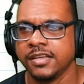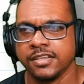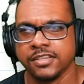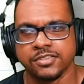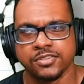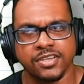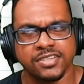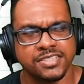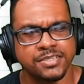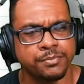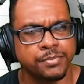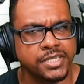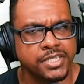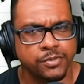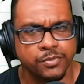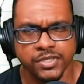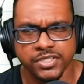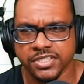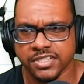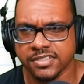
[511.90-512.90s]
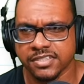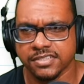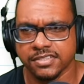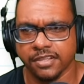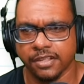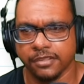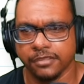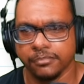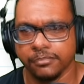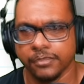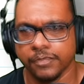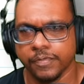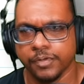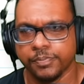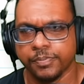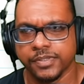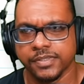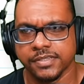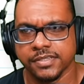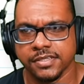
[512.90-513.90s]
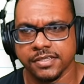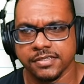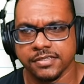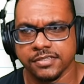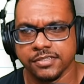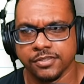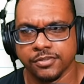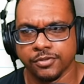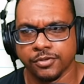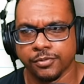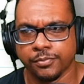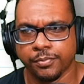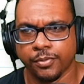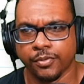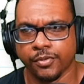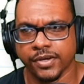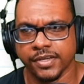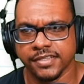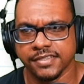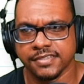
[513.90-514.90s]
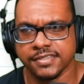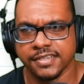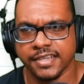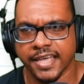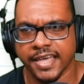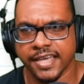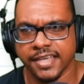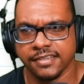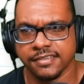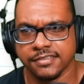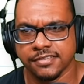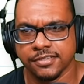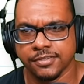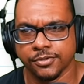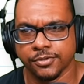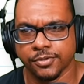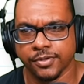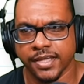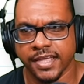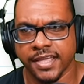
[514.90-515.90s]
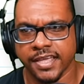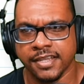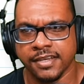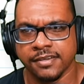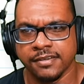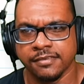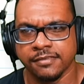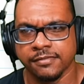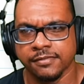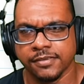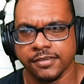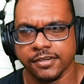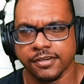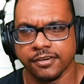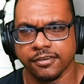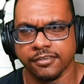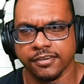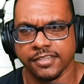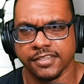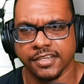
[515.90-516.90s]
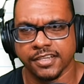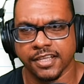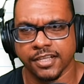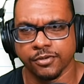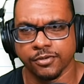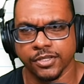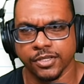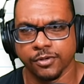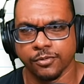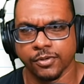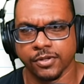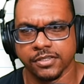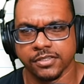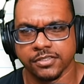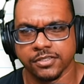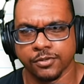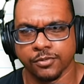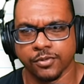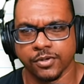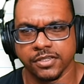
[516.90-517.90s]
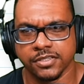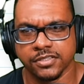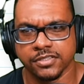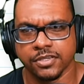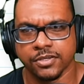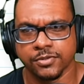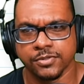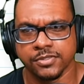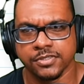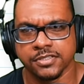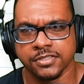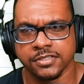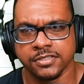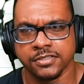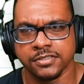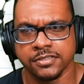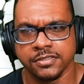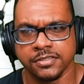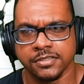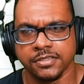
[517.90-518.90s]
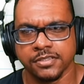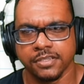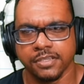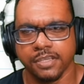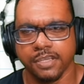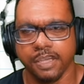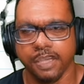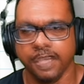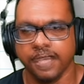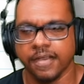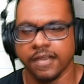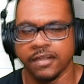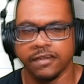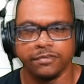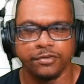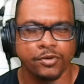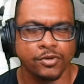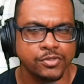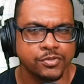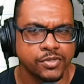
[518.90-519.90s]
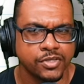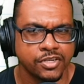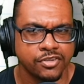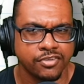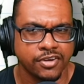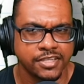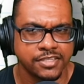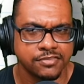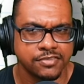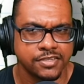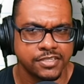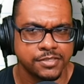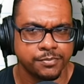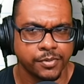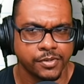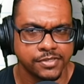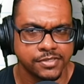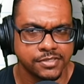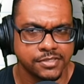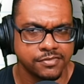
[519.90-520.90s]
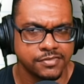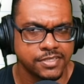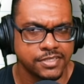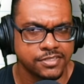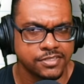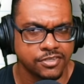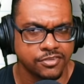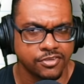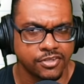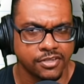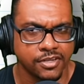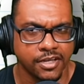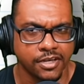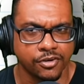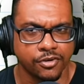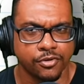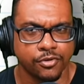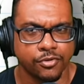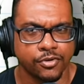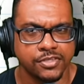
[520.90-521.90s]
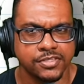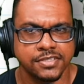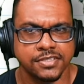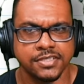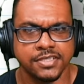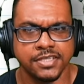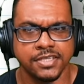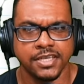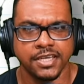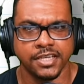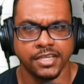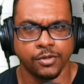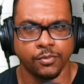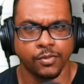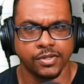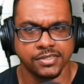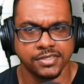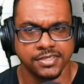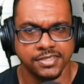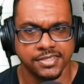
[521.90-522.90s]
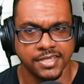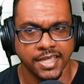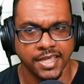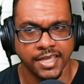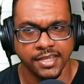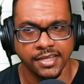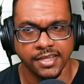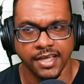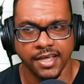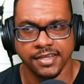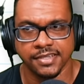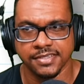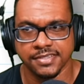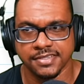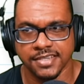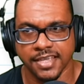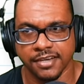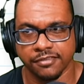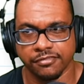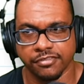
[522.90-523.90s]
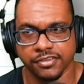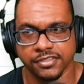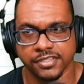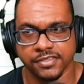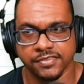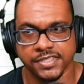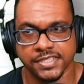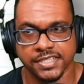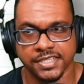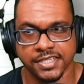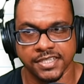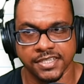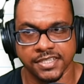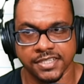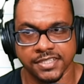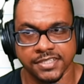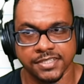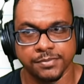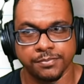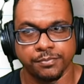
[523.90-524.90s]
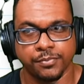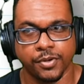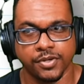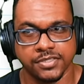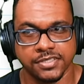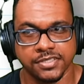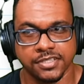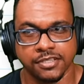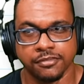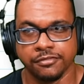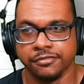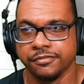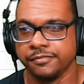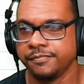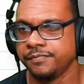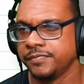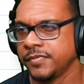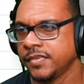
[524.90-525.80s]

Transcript: So a simple equation to solve, we put the 0.90N greater than or equal to 1,000. And of course, we're going to transfer this positive 600 across the inequality sign, and the sign in front of it is positive.